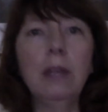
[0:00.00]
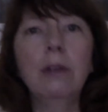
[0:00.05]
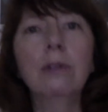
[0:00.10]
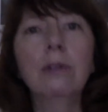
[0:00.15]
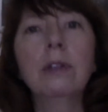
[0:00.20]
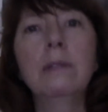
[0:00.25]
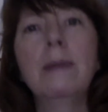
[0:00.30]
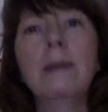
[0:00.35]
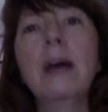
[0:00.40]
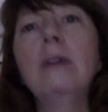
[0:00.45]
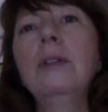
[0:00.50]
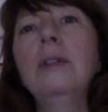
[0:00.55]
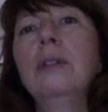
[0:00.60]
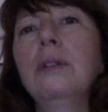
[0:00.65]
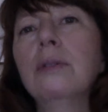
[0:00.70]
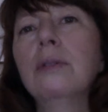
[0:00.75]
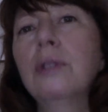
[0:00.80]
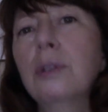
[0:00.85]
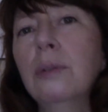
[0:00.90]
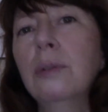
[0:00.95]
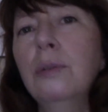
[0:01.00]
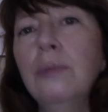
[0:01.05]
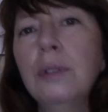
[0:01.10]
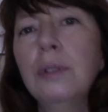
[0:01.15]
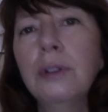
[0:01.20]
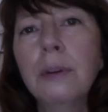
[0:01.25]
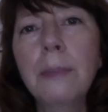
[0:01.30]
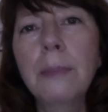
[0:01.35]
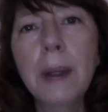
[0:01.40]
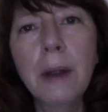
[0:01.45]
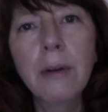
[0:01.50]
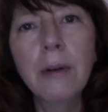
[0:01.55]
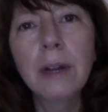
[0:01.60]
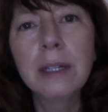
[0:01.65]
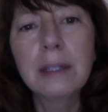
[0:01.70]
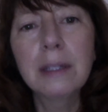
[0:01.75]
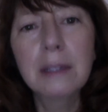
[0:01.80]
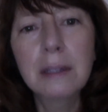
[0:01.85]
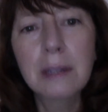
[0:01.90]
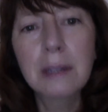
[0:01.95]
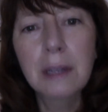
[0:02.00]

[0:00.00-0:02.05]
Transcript: your spouse, your children, your parents.